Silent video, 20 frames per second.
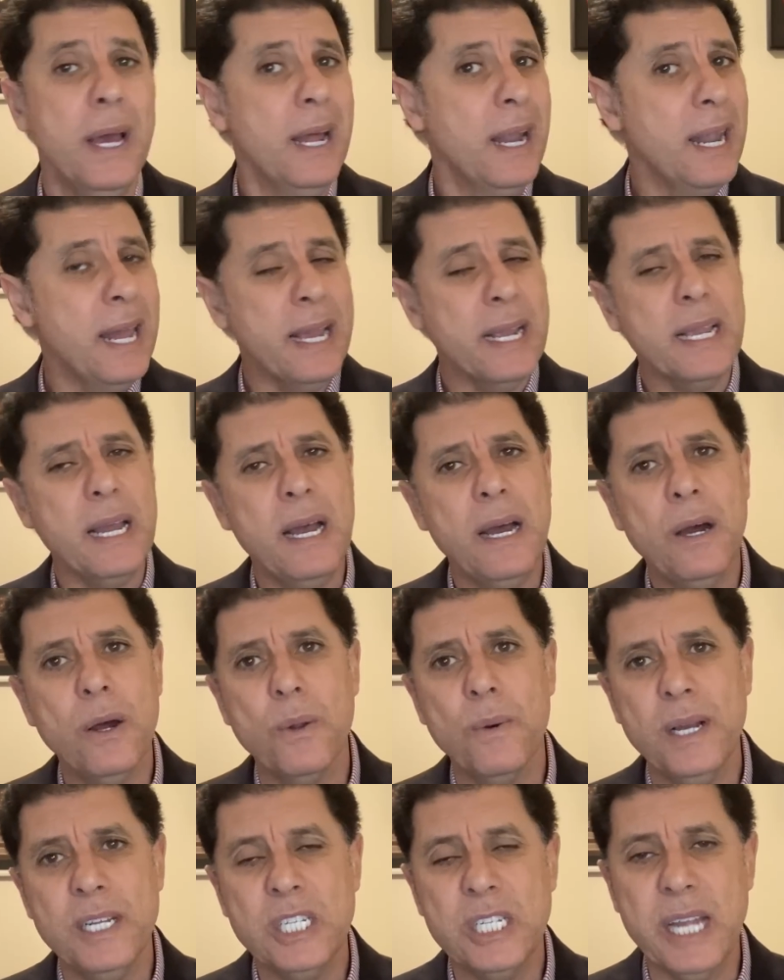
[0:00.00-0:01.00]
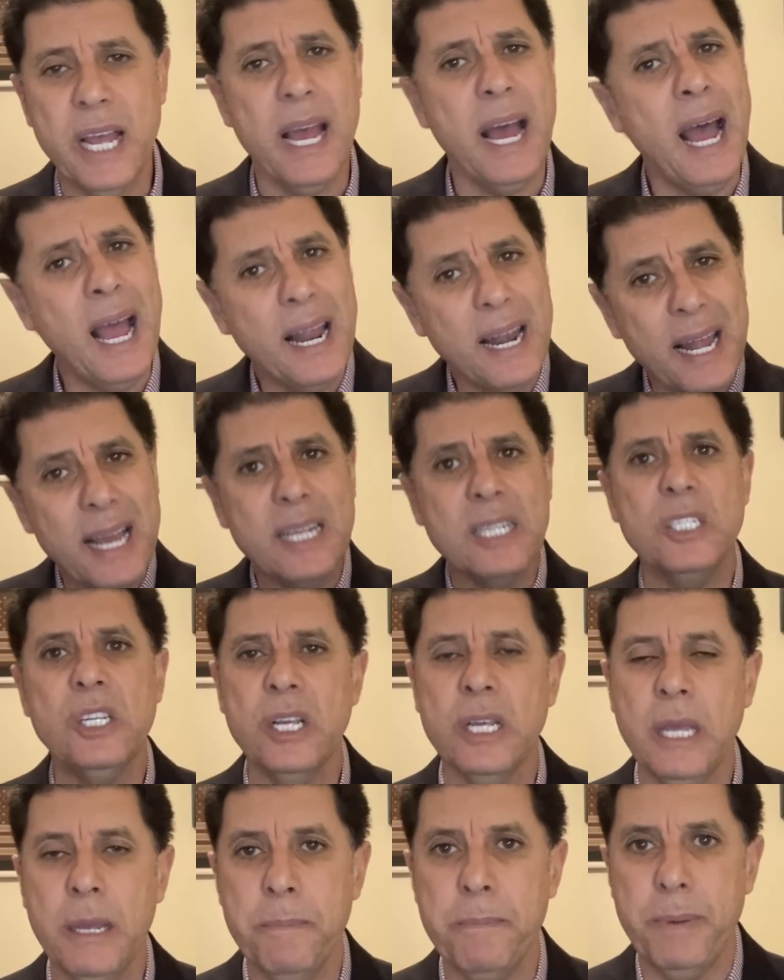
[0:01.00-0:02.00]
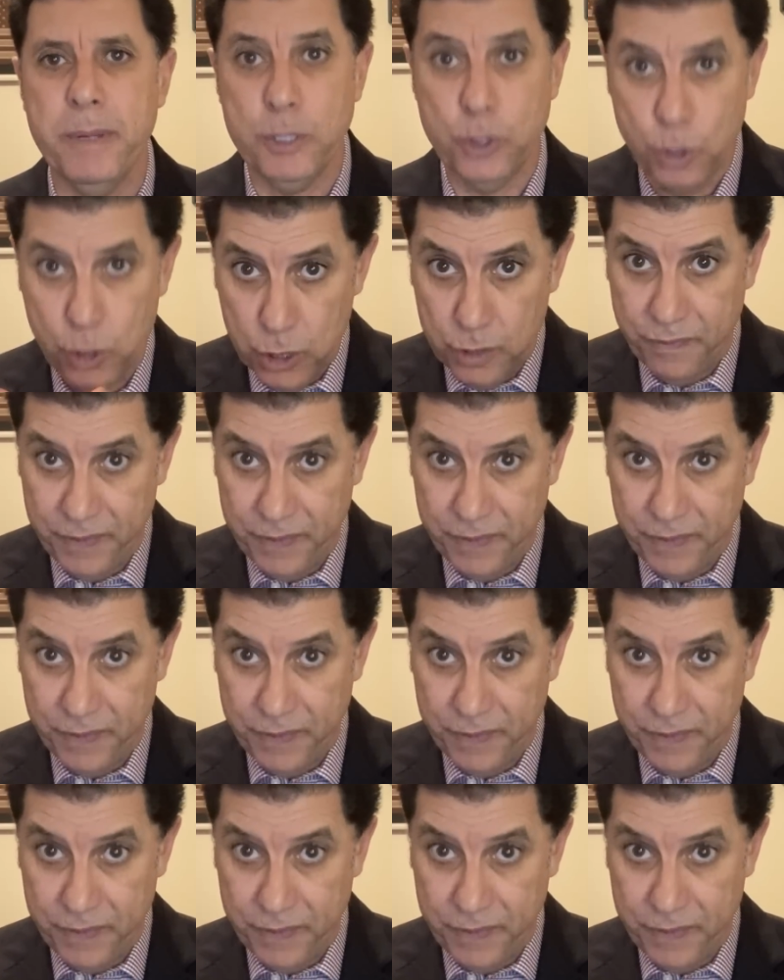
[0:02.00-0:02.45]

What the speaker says: Like I always say, I like to keep those